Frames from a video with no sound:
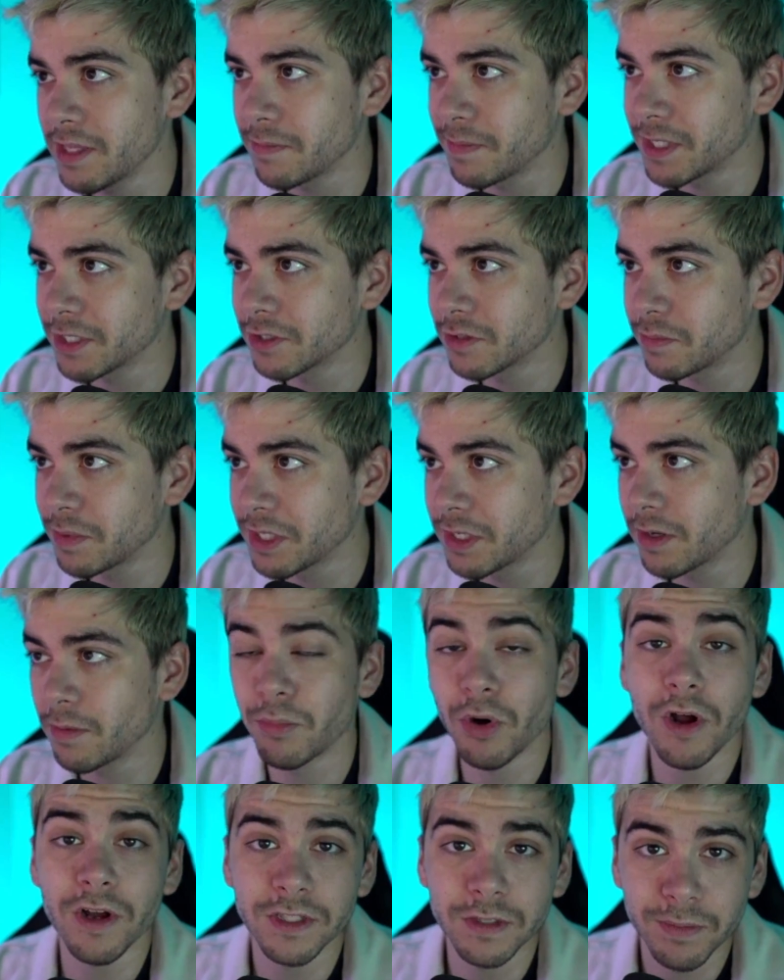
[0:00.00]
You might just be a
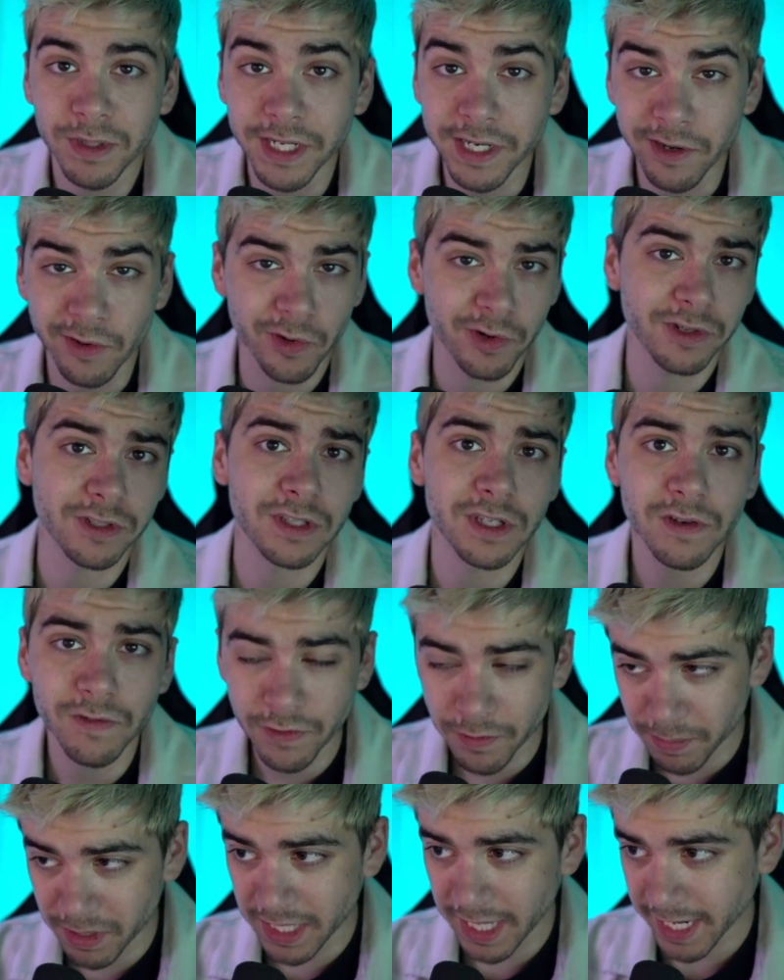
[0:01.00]
bronze player or a
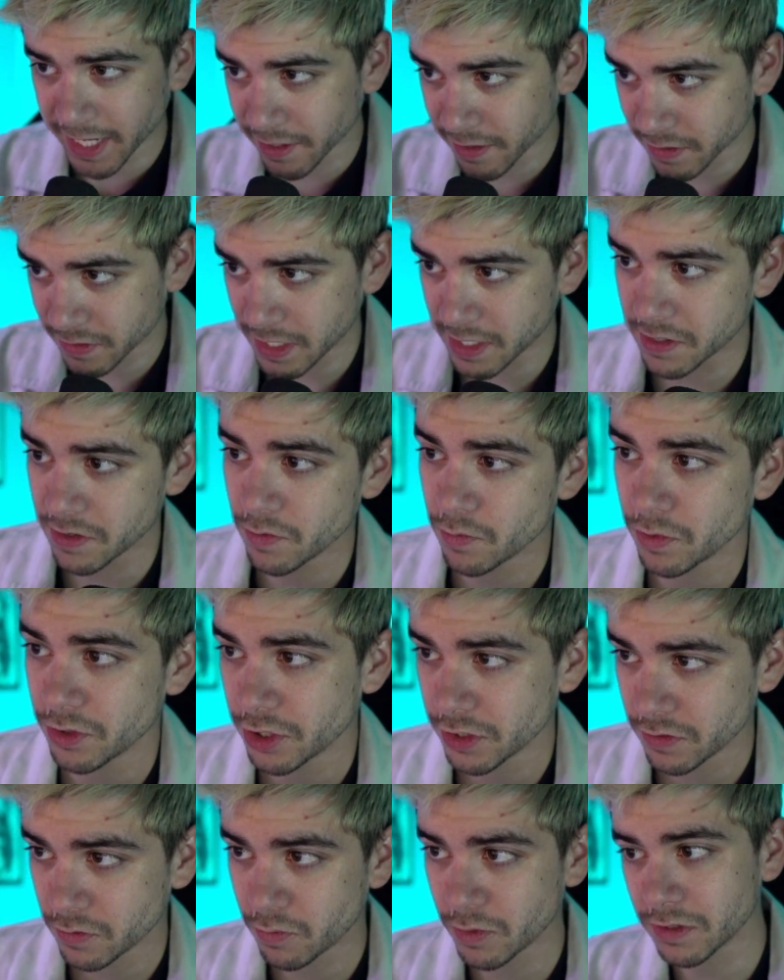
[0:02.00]
silver player, and you
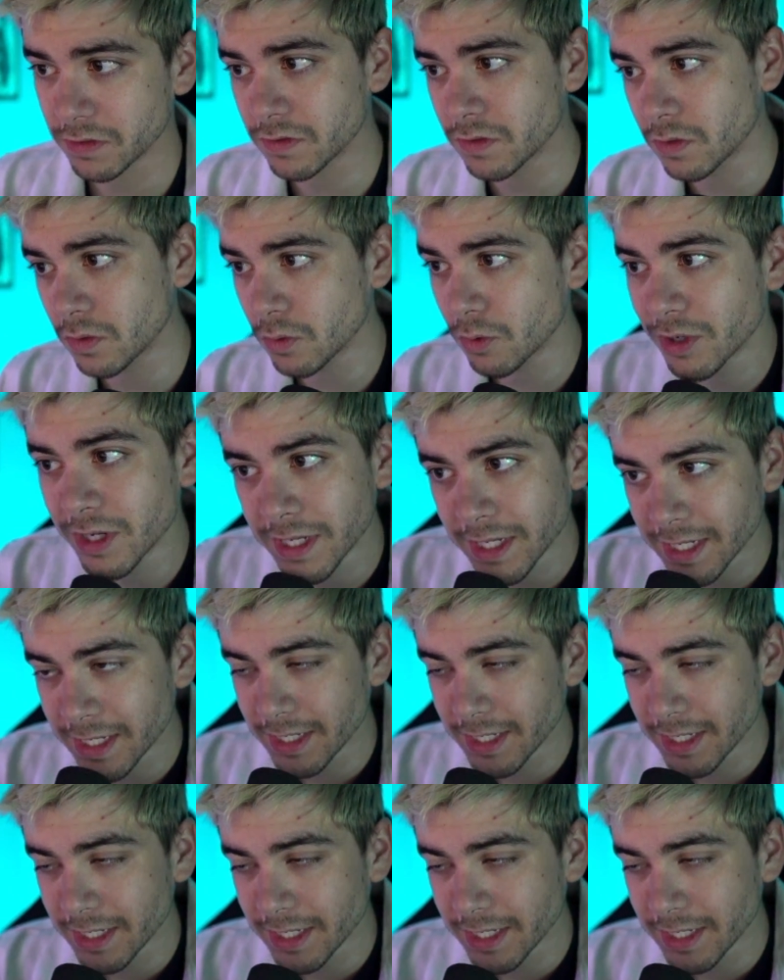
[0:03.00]
just want to